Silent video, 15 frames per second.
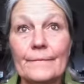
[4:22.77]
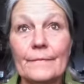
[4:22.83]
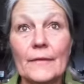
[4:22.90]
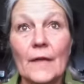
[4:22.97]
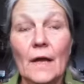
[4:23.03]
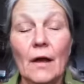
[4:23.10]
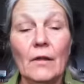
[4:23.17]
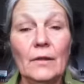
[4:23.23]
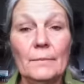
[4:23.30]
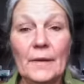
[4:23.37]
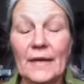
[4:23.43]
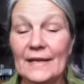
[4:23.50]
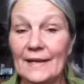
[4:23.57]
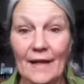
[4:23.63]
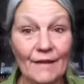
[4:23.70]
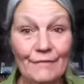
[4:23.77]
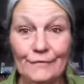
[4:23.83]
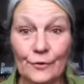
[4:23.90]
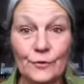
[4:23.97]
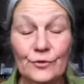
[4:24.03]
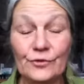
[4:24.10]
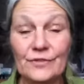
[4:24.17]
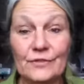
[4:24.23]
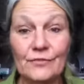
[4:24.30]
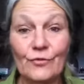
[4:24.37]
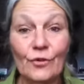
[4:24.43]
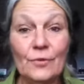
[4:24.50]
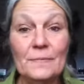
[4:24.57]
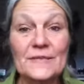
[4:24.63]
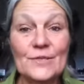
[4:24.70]
all about a food
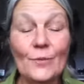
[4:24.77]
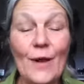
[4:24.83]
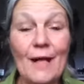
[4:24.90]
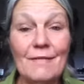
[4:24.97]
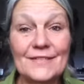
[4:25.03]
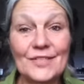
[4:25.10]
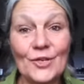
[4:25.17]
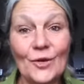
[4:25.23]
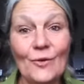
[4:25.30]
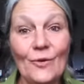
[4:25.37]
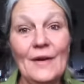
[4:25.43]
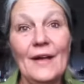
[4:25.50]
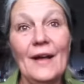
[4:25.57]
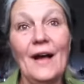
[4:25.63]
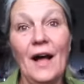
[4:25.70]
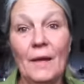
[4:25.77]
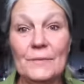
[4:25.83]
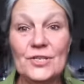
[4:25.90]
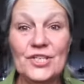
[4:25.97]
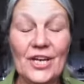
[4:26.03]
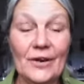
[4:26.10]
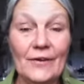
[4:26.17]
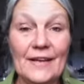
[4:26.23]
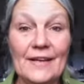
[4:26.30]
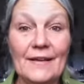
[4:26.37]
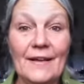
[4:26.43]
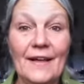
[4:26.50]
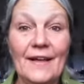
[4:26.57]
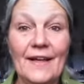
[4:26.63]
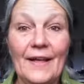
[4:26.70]
group as well. So I'll be sharing
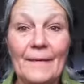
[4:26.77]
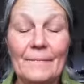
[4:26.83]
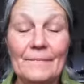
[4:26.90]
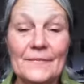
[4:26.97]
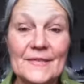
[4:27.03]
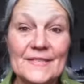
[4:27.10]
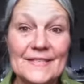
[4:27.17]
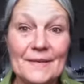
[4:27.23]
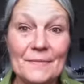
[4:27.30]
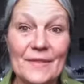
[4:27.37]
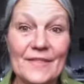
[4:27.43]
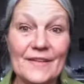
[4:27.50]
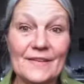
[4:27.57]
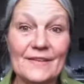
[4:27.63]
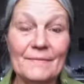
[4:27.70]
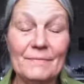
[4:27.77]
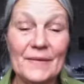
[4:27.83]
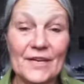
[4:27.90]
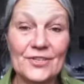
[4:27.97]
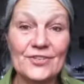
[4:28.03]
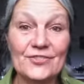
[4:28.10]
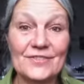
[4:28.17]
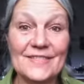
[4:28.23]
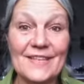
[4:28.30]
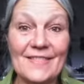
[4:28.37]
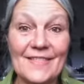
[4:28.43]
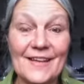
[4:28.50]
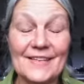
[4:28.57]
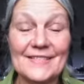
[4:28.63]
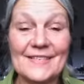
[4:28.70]
some of the pictures and
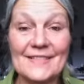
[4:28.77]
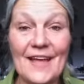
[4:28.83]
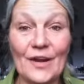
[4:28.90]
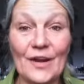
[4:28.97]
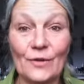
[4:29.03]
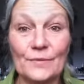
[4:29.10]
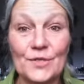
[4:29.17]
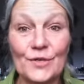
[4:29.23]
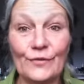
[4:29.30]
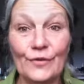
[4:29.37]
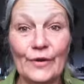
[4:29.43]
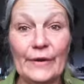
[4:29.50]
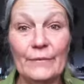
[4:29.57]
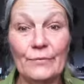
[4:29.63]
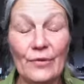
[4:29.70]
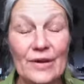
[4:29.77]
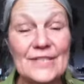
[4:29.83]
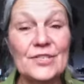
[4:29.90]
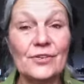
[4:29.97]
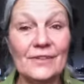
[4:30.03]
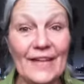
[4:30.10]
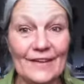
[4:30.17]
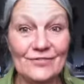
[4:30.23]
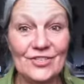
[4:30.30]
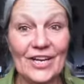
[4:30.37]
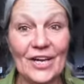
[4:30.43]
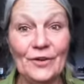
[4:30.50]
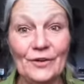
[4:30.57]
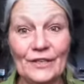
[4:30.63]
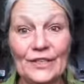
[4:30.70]
things in that group. So if you Embrace Your Life, check
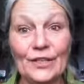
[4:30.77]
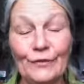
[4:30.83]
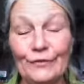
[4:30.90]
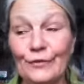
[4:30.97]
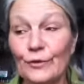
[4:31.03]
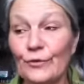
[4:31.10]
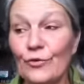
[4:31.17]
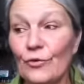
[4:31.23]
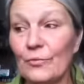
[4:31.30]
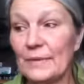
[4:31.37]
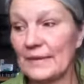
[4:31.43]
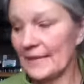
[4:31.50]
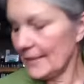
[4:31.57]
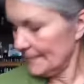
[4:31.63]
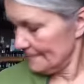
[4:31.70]
out our little food group in there.